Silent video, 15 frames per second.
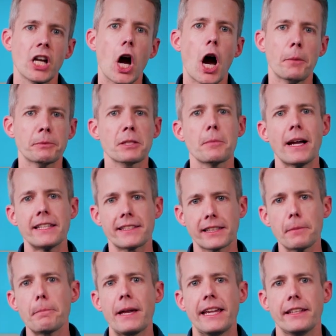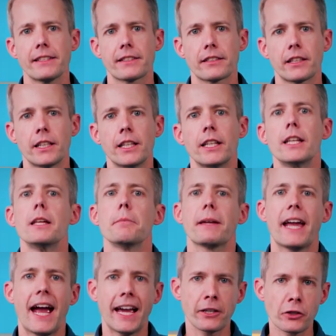Optimized campaigns.
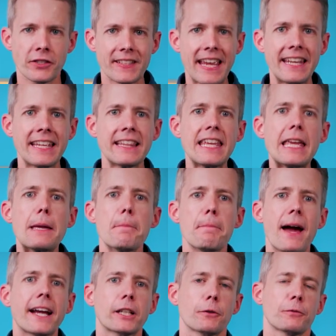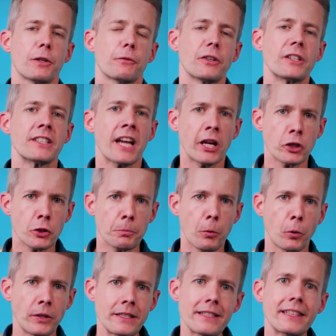By understanding the impact of different
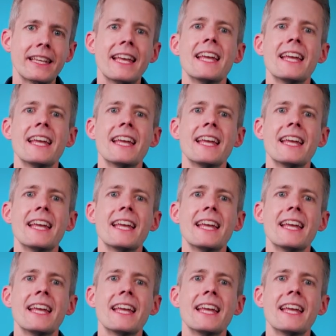touchpoints,